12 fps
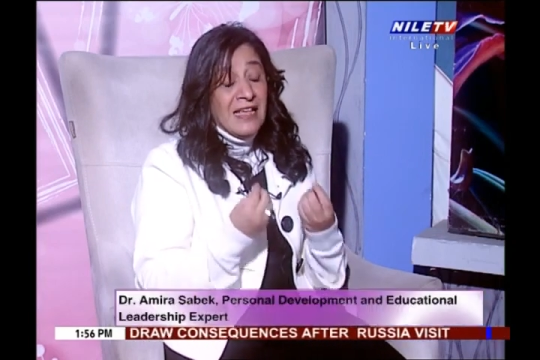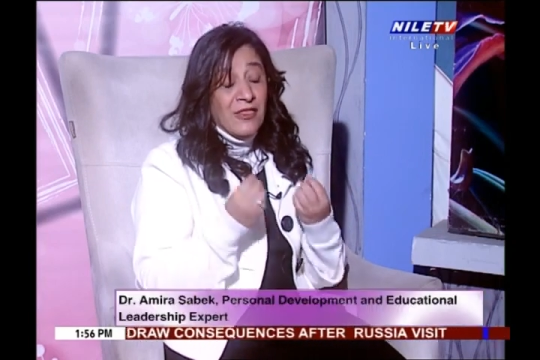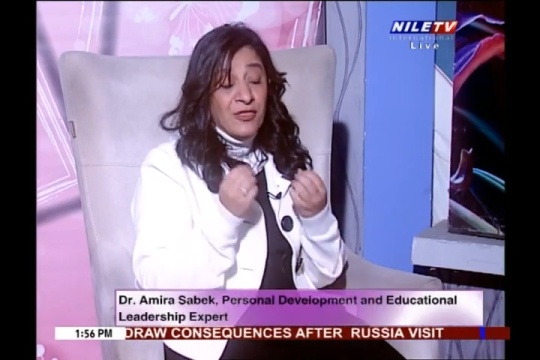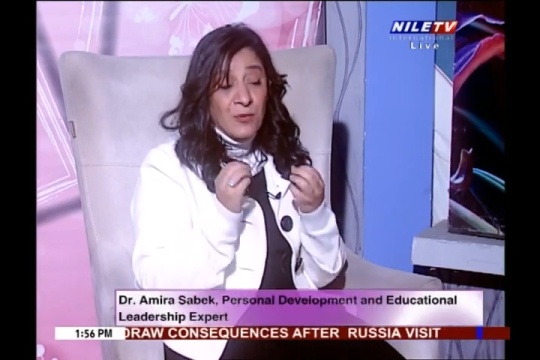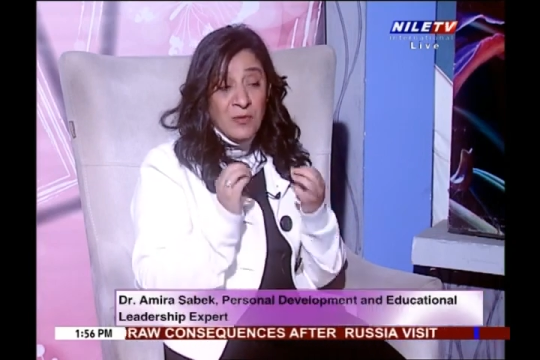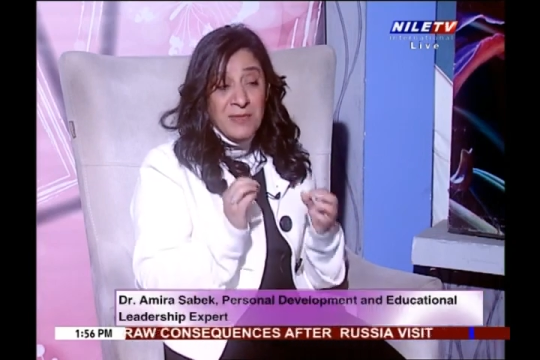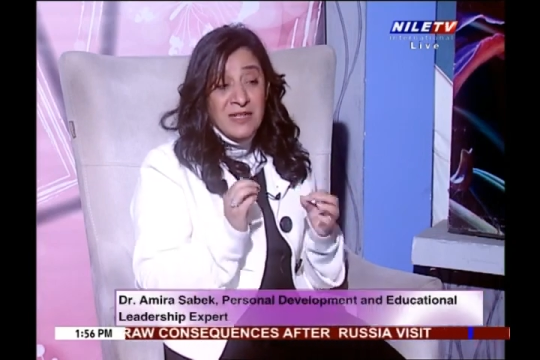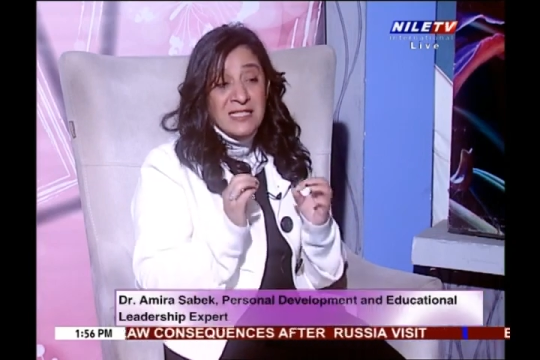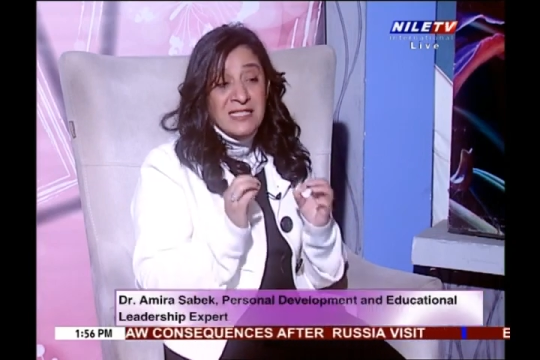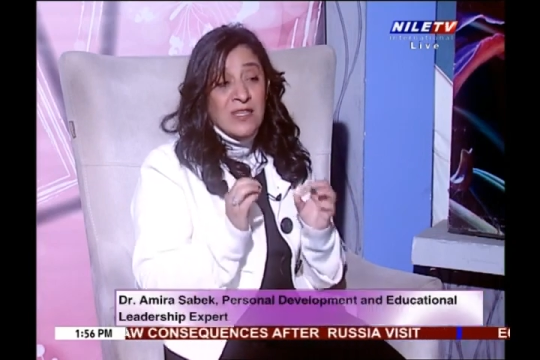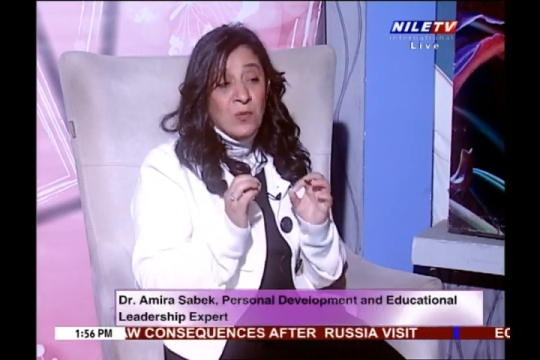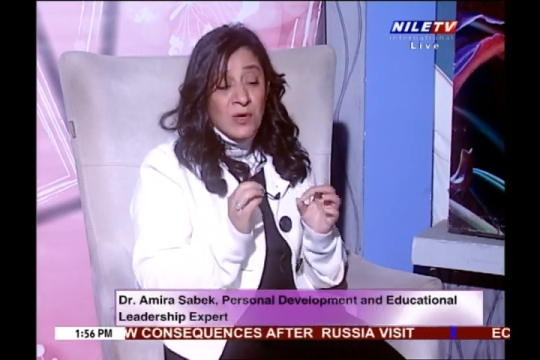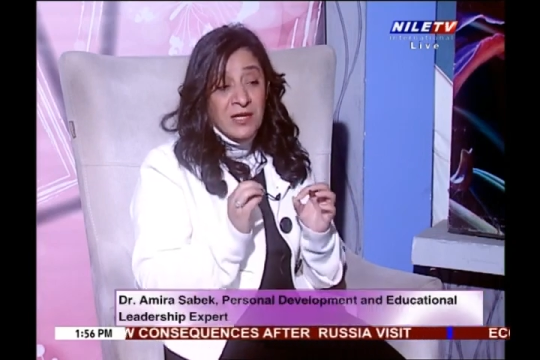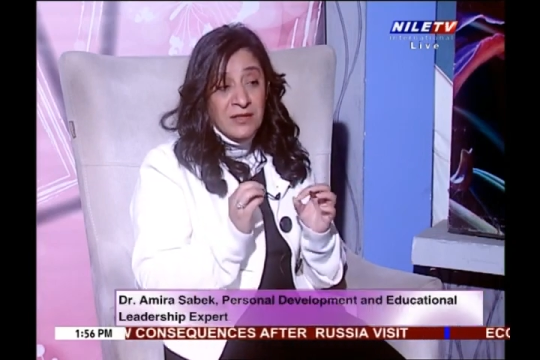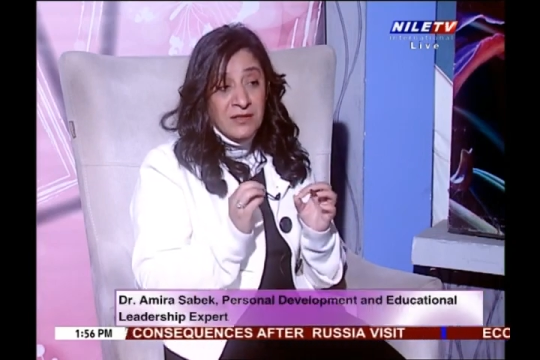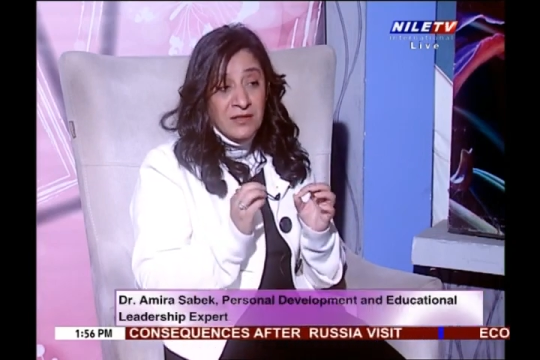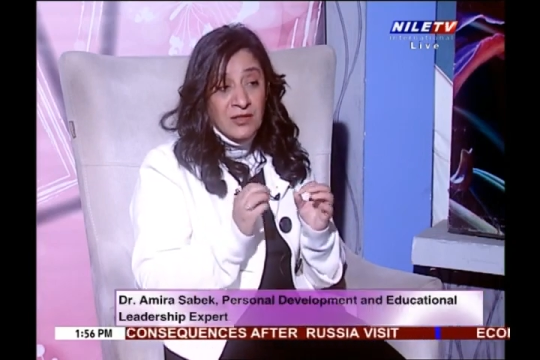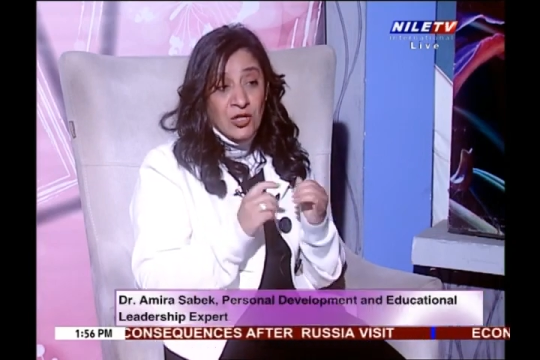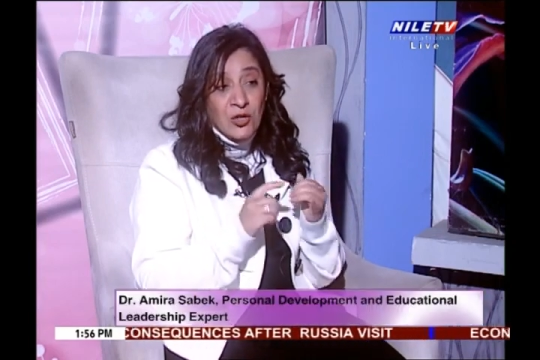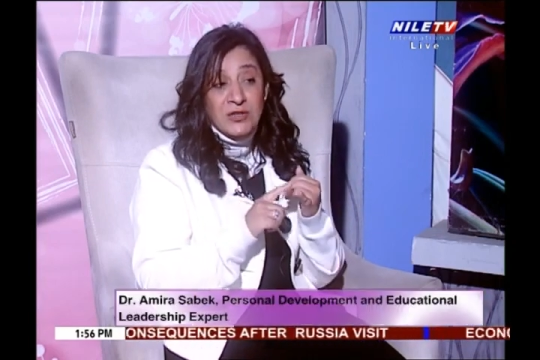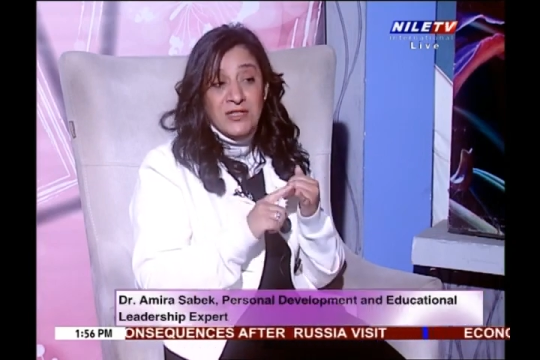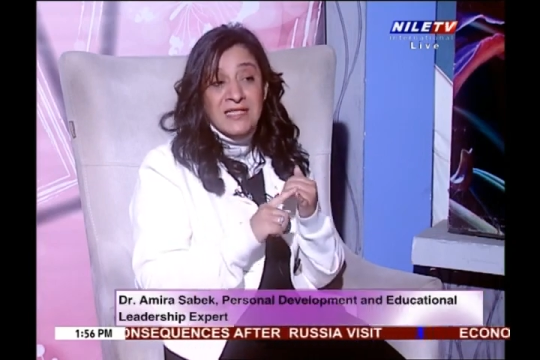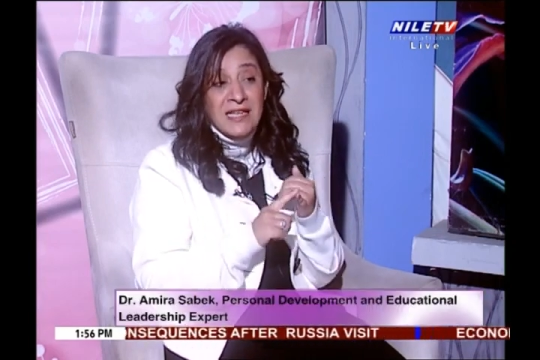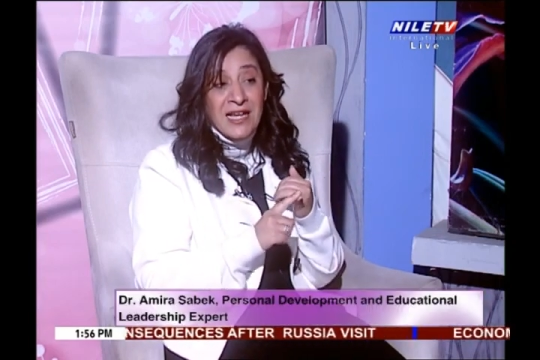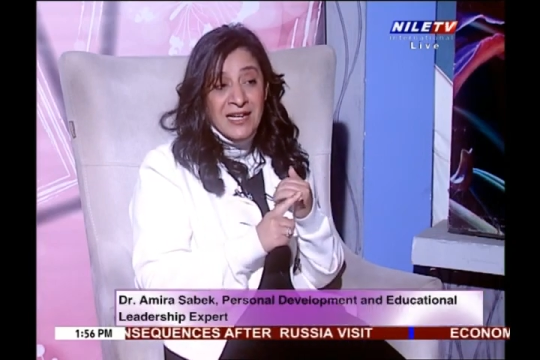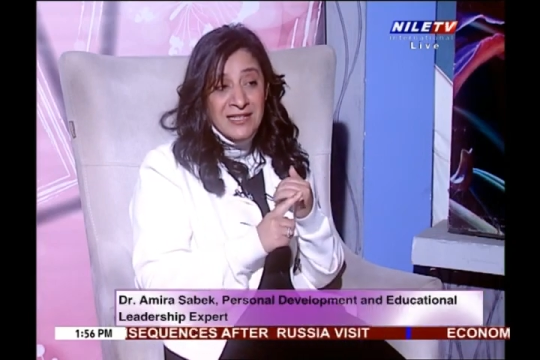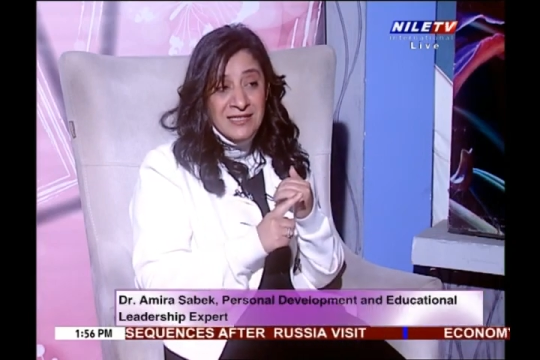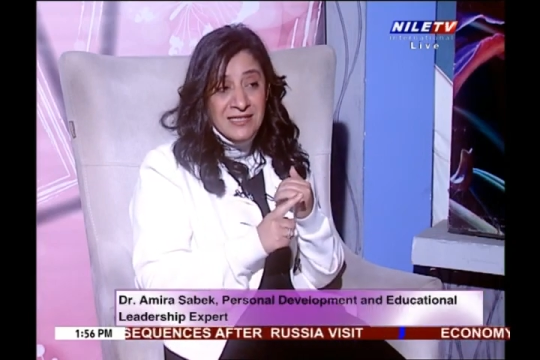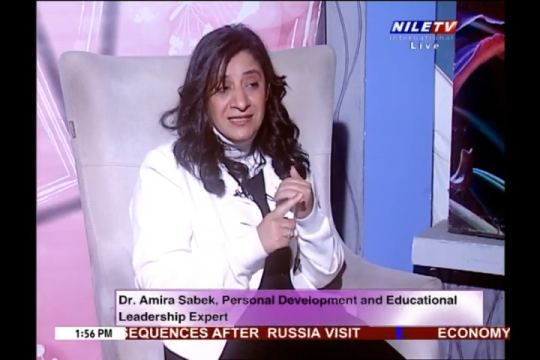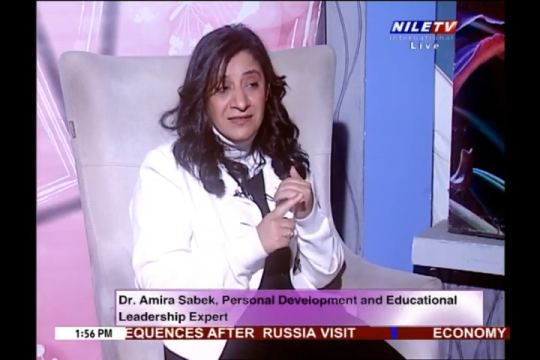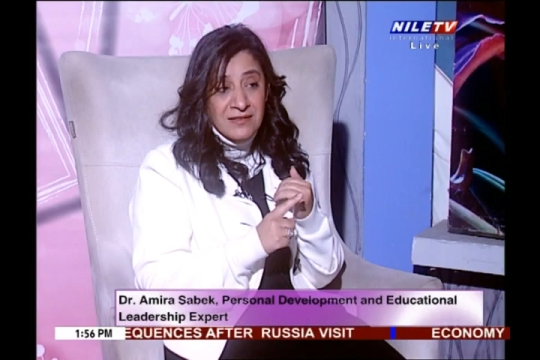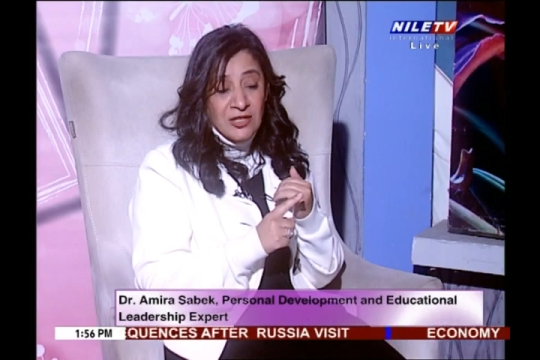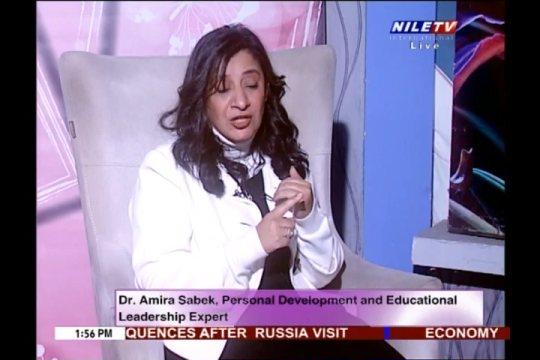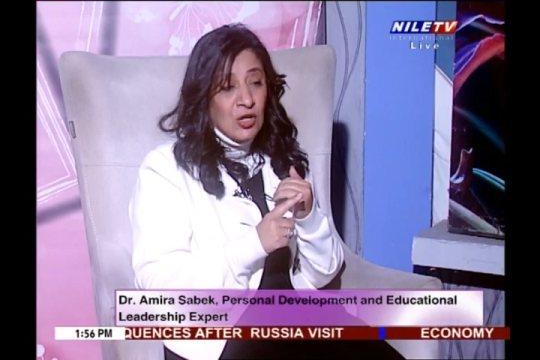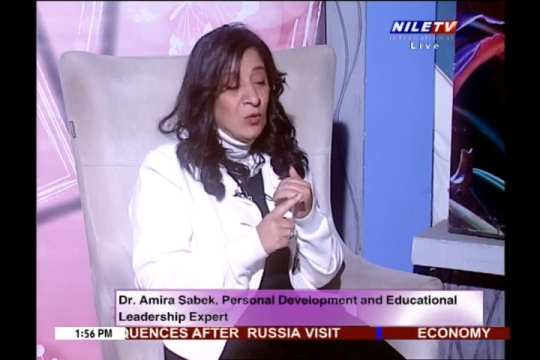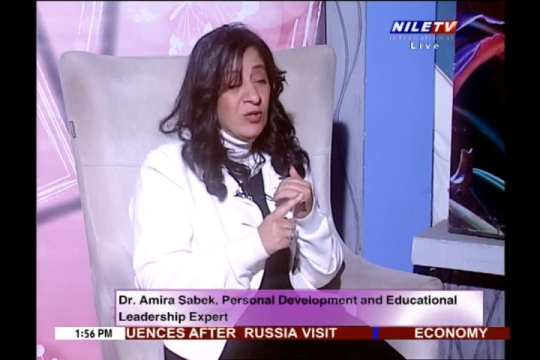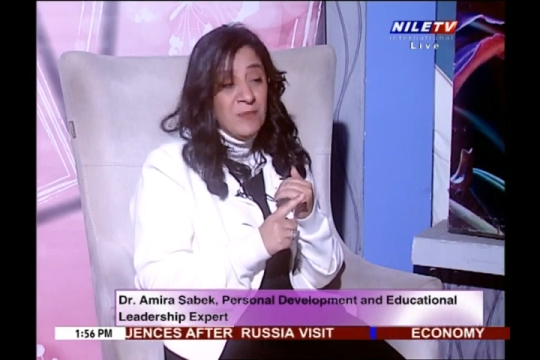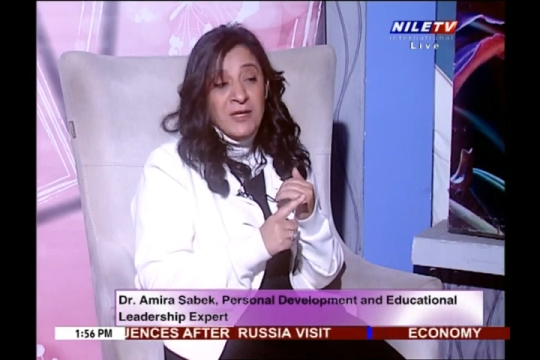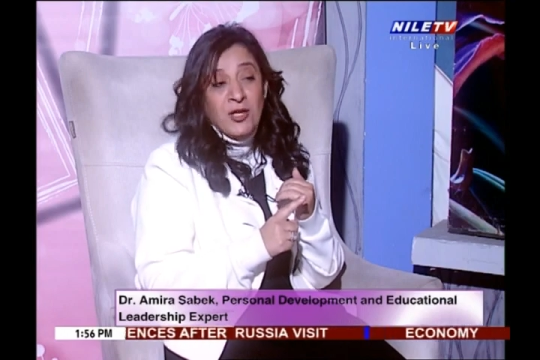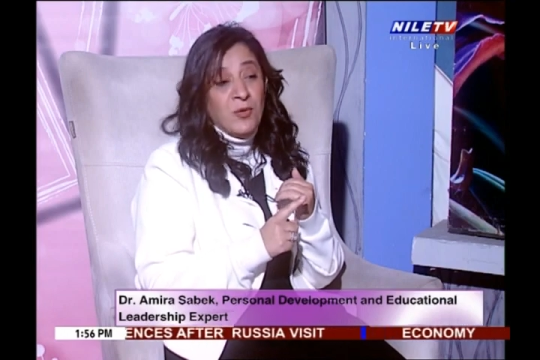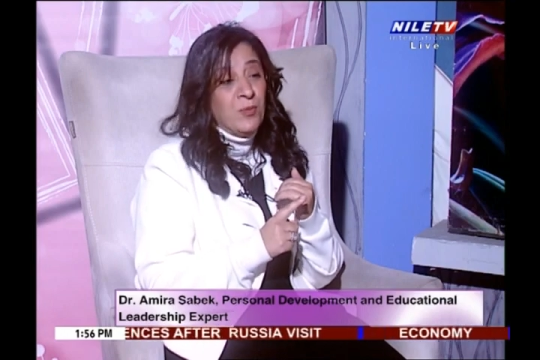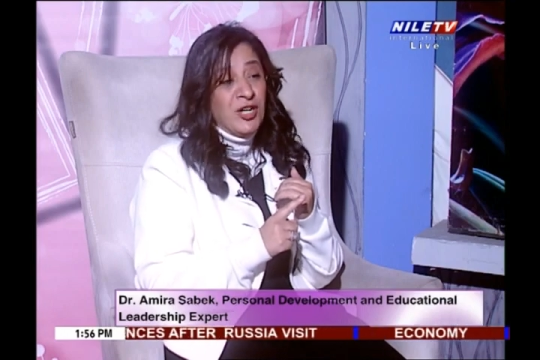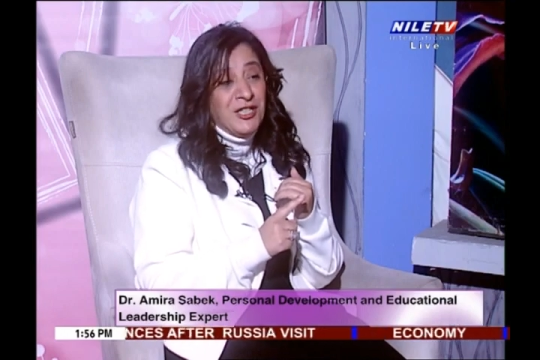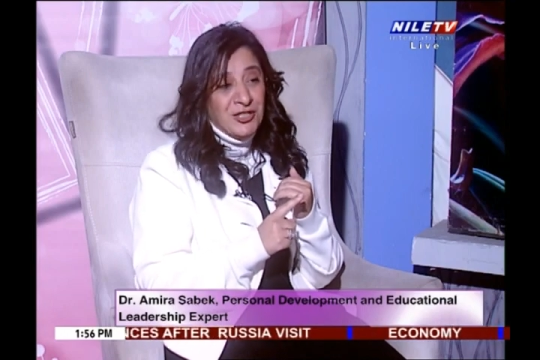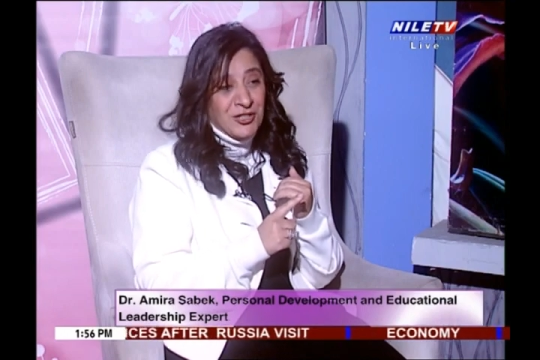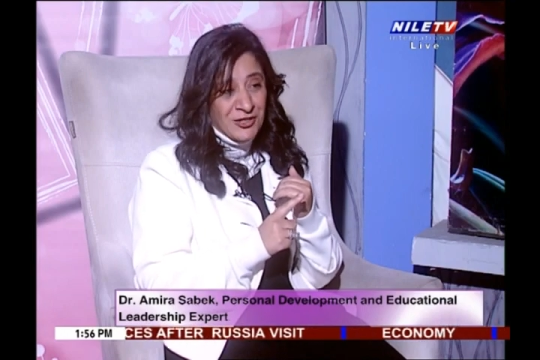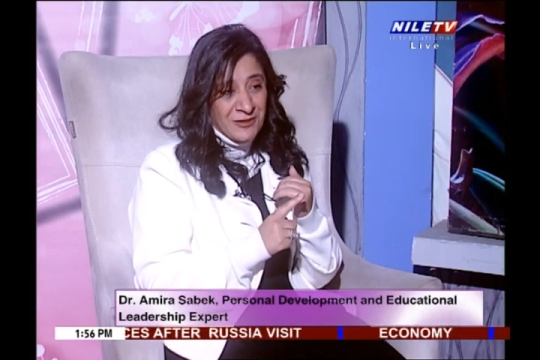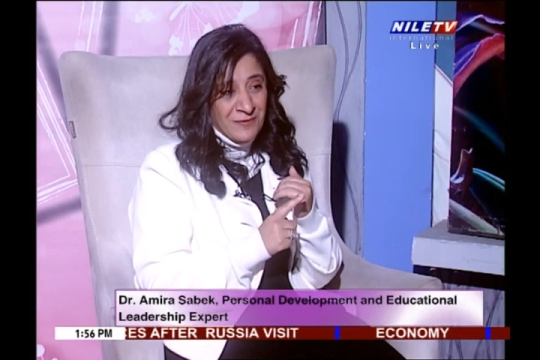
The woman is the one who decides, who will be her partner,